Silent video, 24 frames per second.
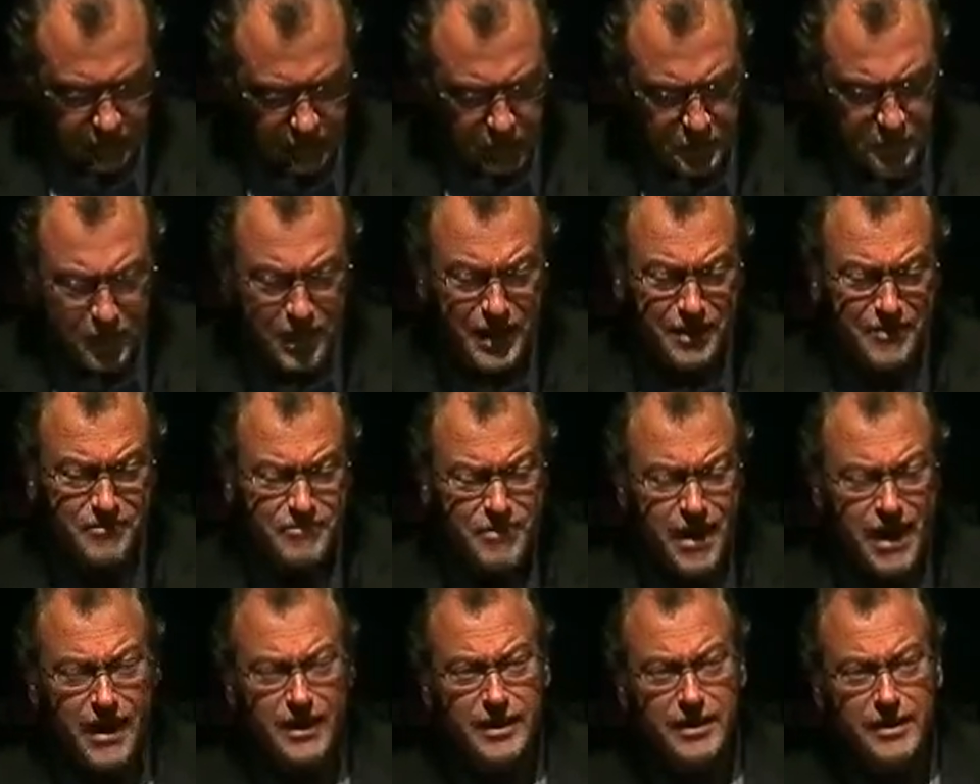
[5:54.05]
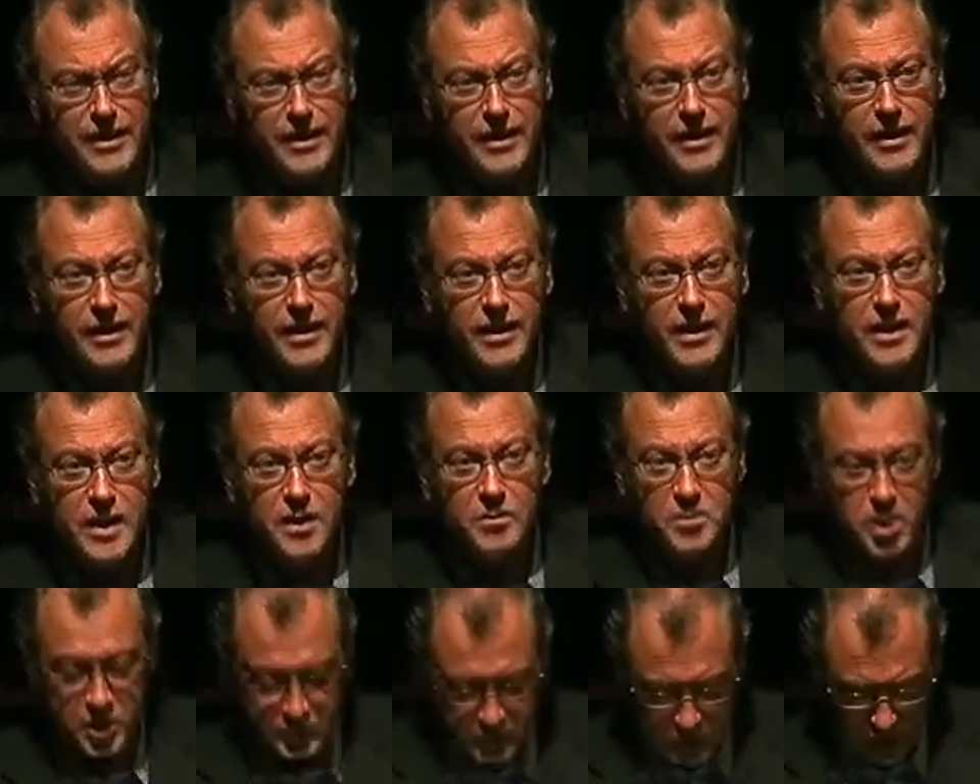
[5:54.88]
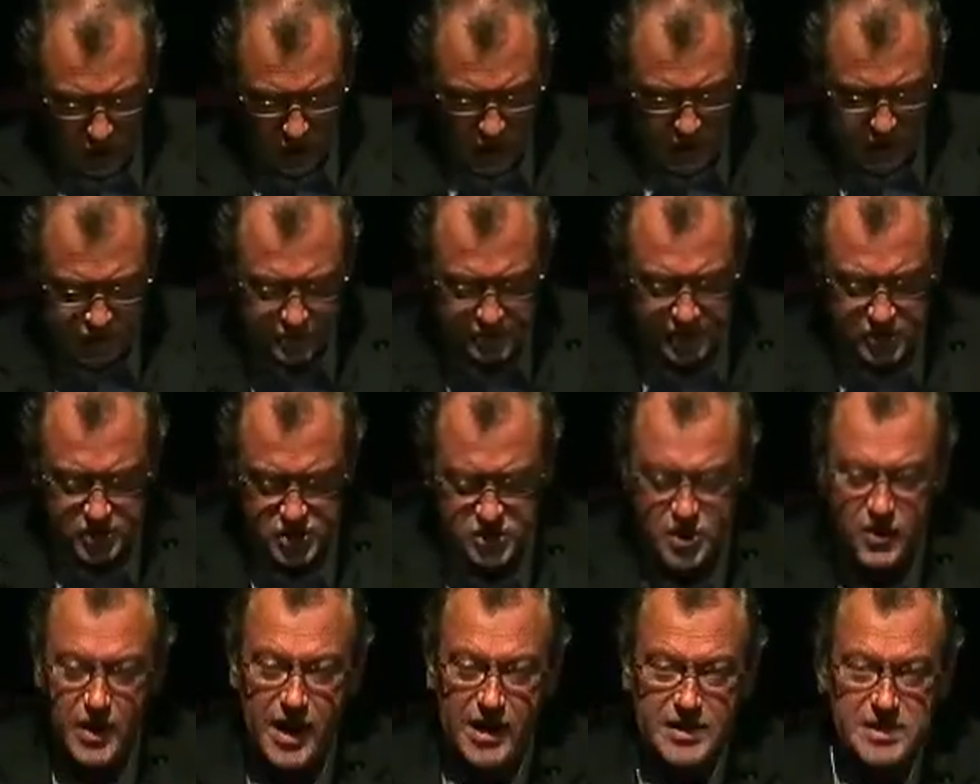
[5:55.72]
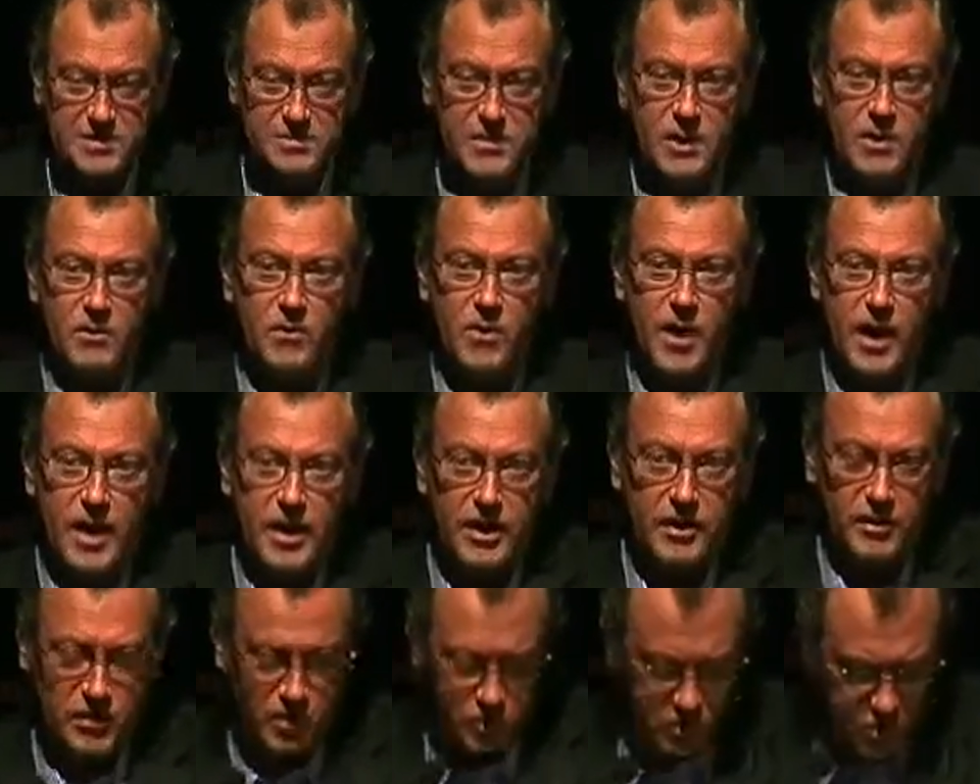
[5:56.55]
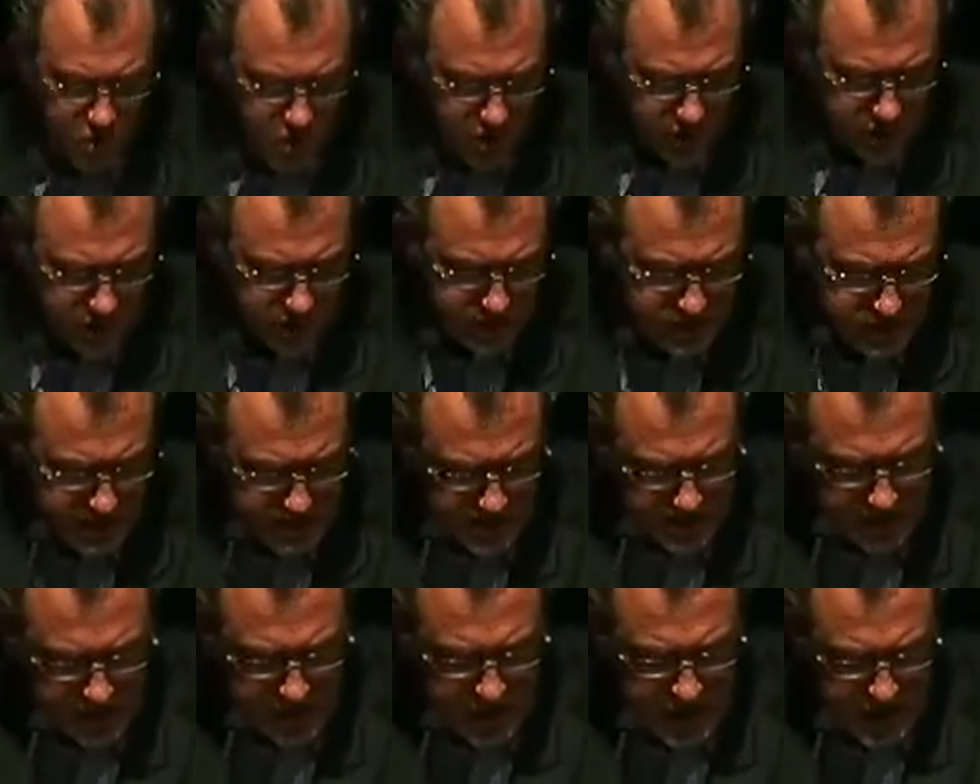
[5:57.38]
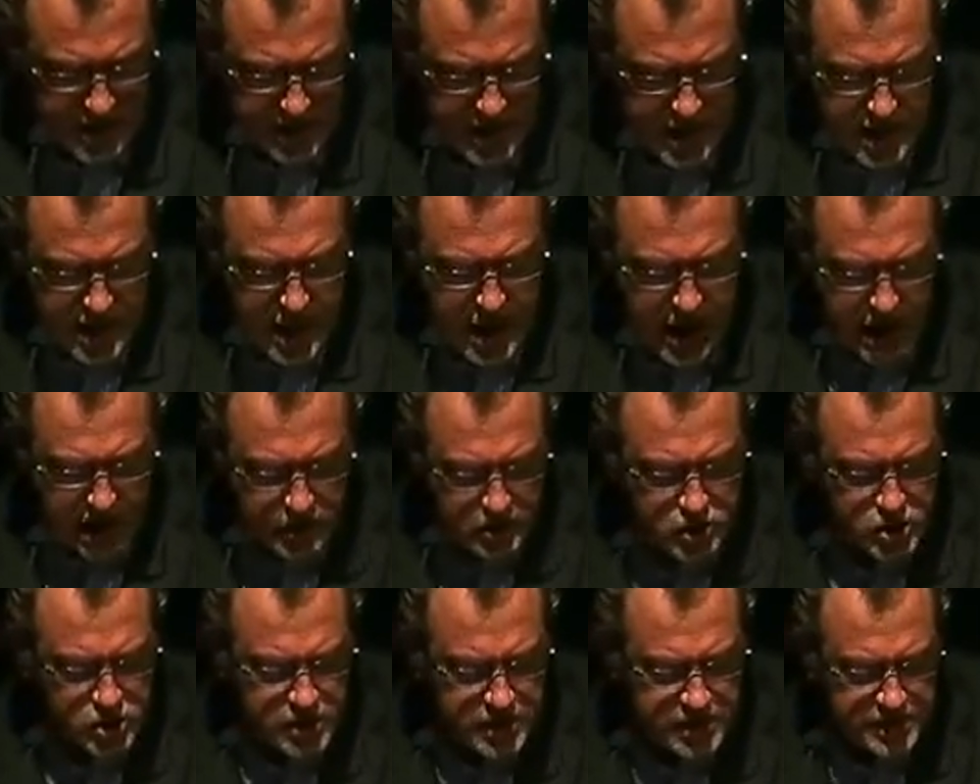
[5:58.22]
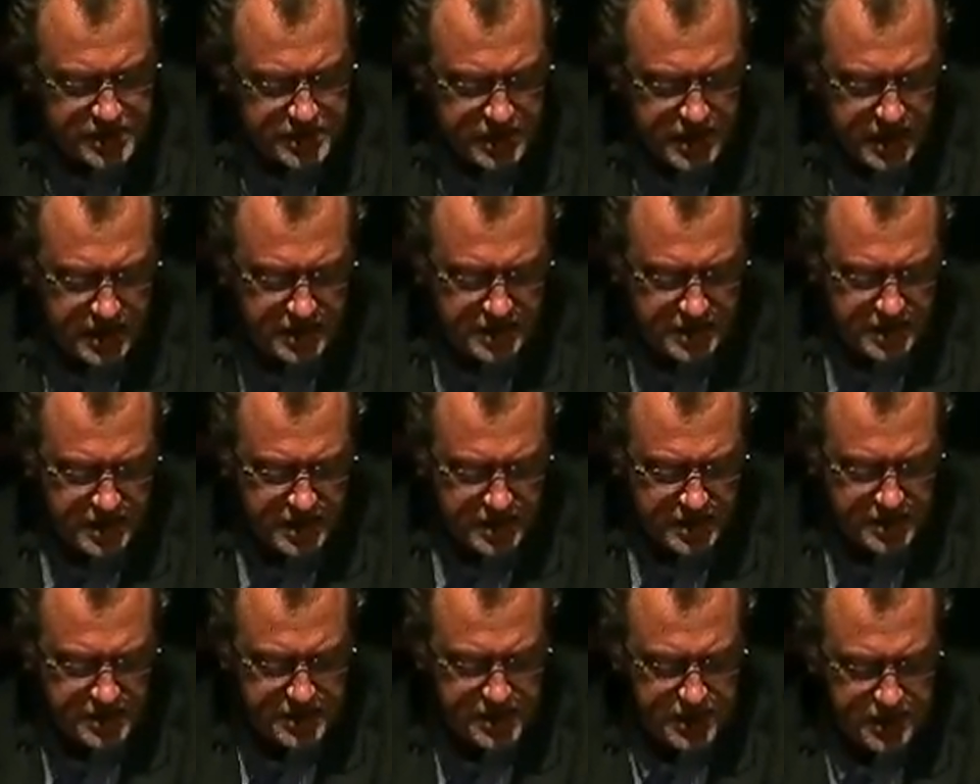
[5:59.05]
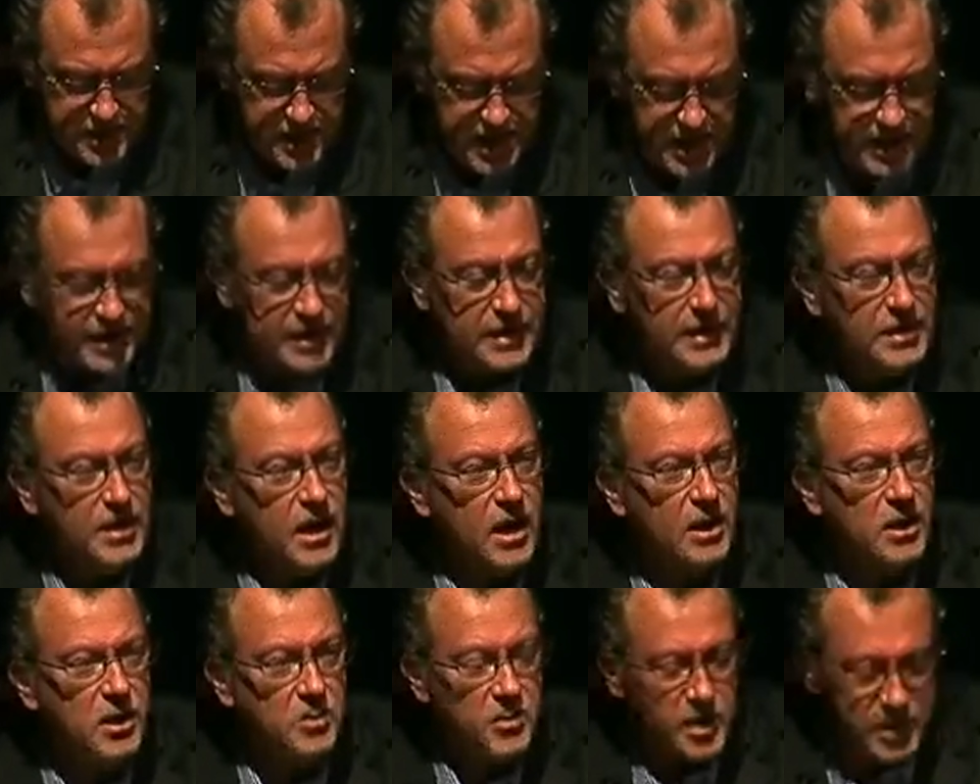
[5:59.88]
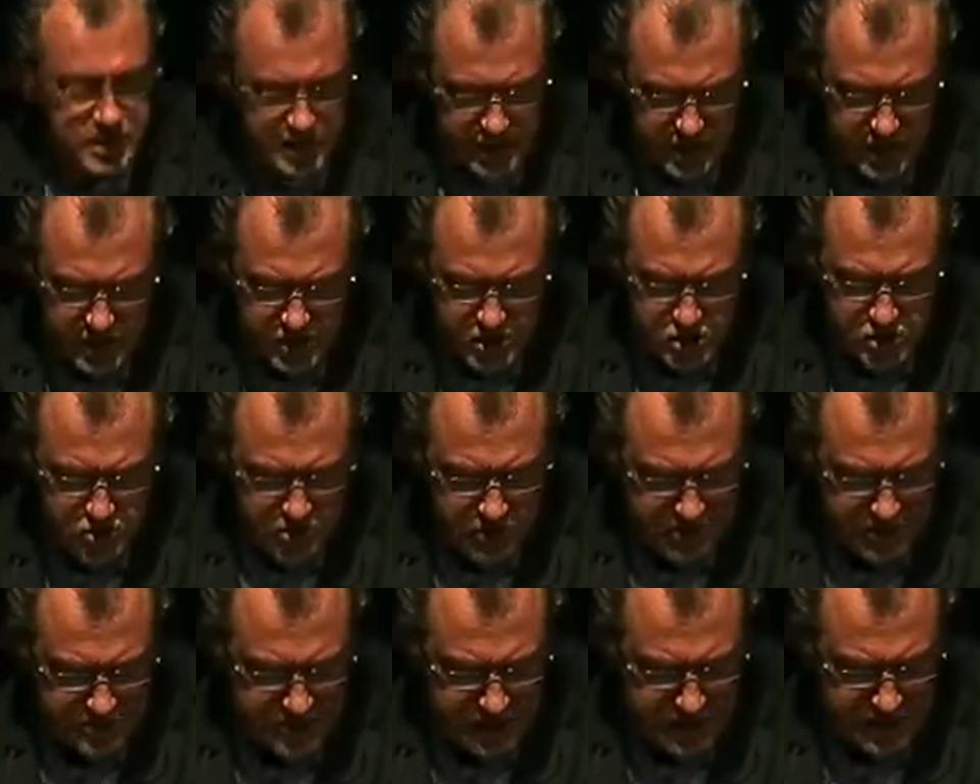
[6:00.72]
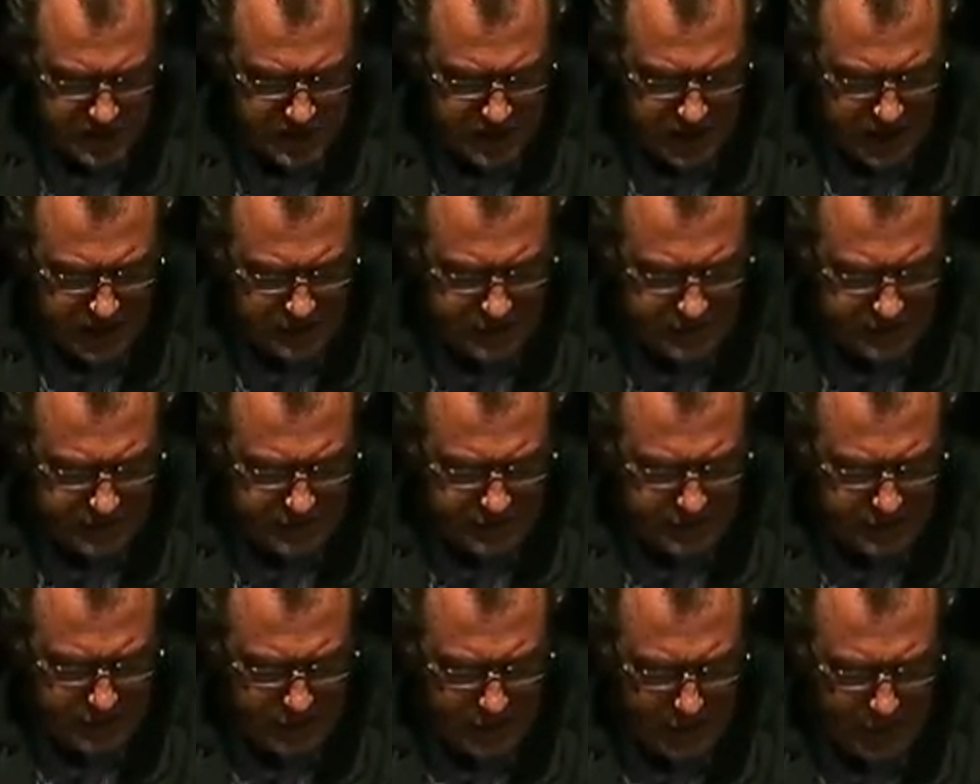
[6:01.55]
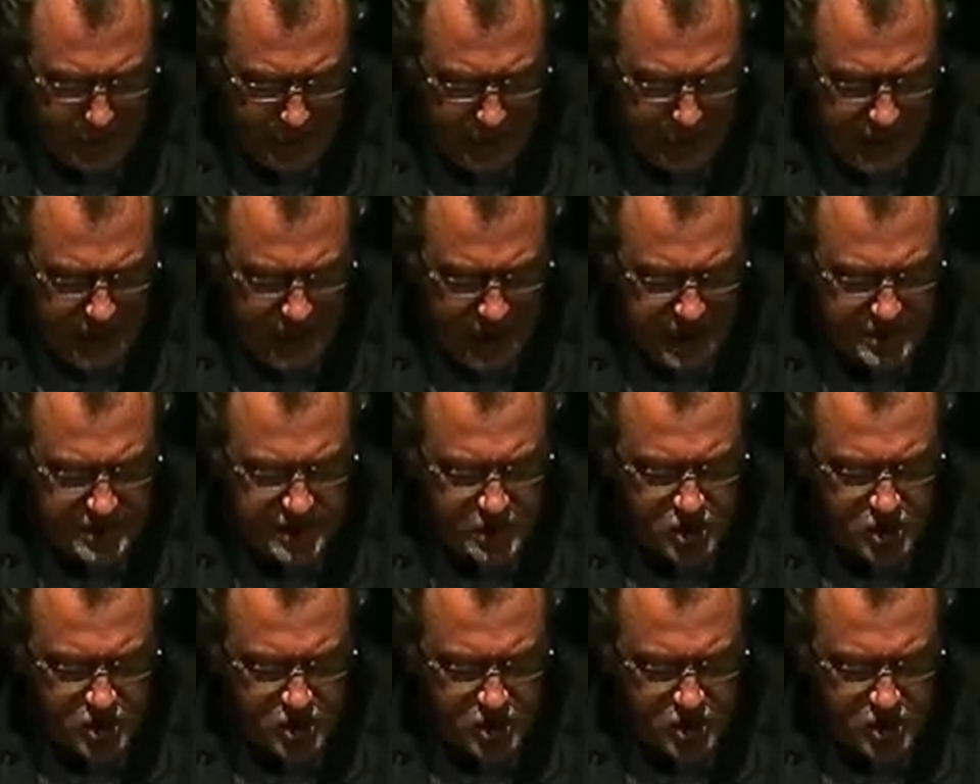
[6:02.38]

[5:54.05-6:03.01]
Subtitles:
But in fact, people often do ask me why I go to wars. I usually say that it's so that I can document the history of my time. As a